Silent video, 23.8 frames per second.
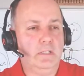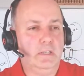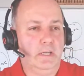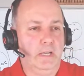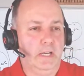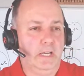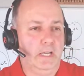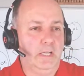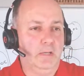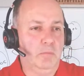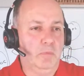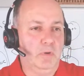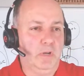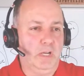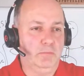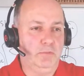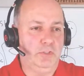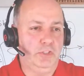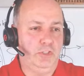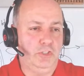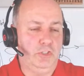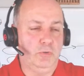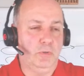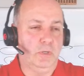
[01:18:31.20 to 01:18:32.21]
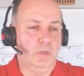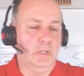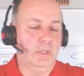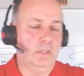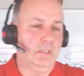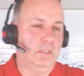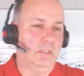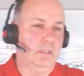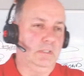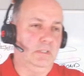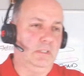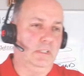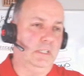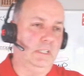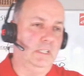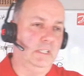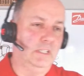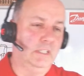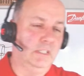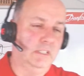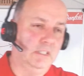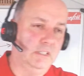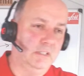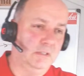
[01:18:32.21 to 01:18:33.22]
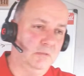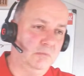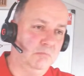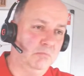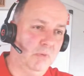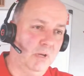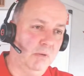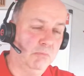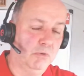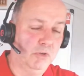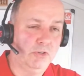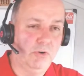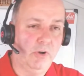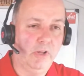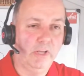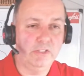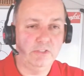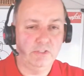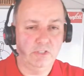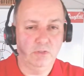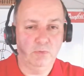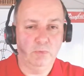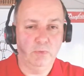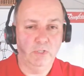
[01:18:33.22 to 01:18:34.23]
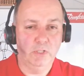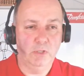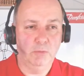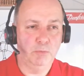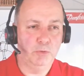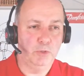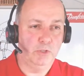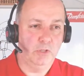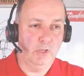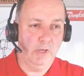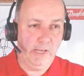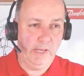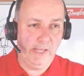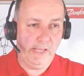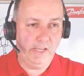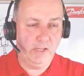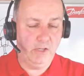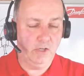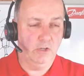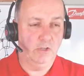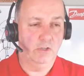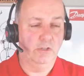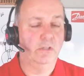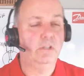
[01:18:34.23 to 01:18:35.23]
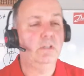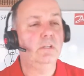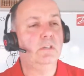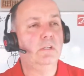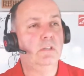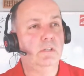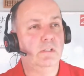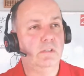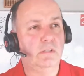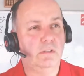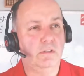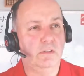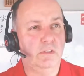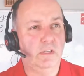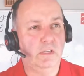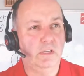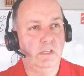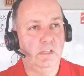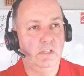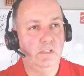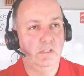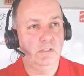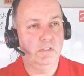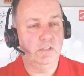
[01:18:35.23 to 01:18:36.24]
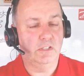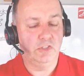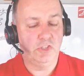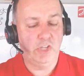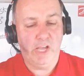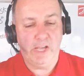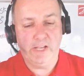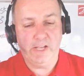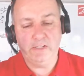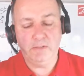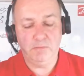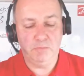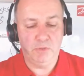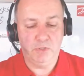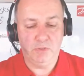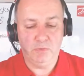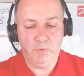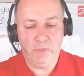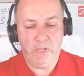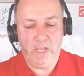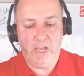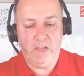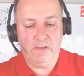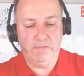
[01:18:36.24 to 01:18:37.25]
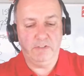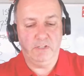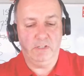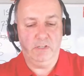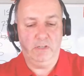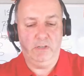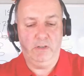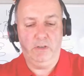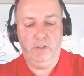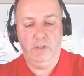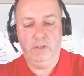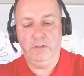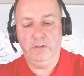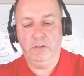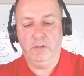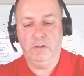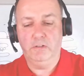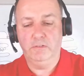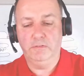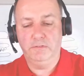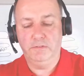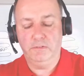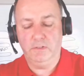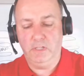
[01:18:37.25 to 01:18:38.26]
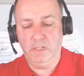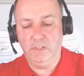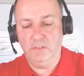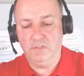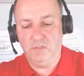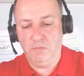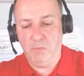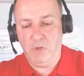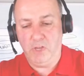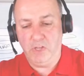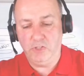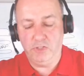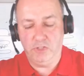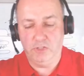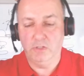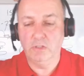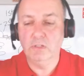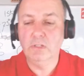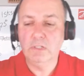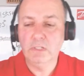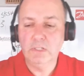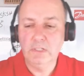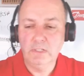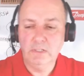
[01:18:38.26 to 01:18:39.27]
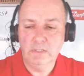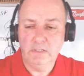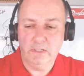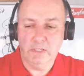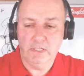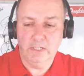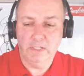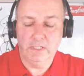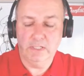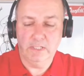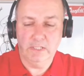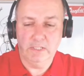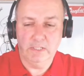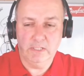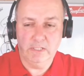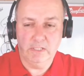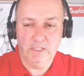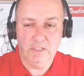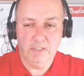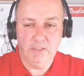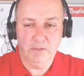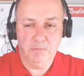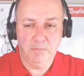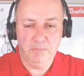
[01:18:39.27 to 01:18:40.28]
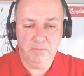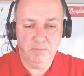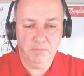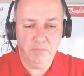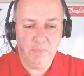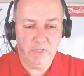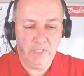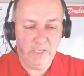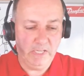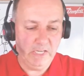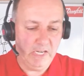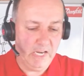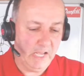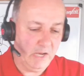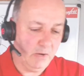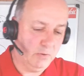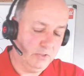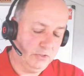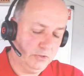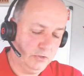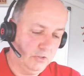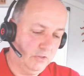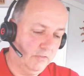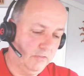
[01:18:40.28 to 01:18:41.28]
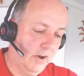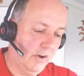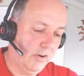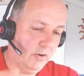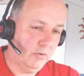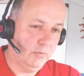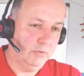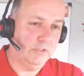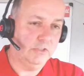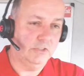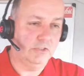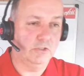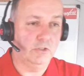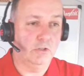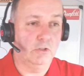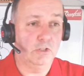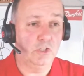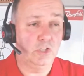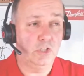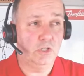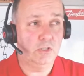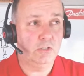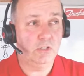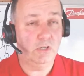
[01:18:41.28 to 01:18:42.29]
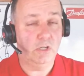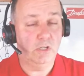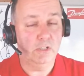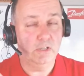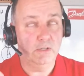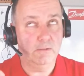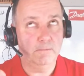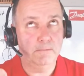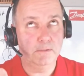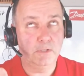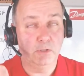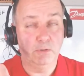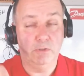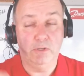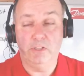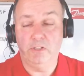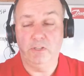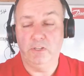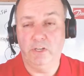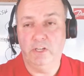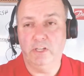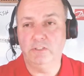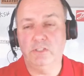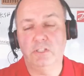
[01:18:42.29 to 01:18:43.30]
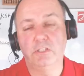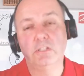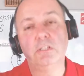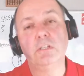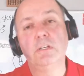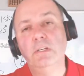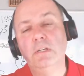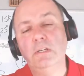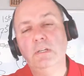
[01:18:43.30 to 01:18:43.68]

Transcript: I'm sure my moderator will put a link on the chat, but we have a lot of information in our sort of area, which is called Cooling United.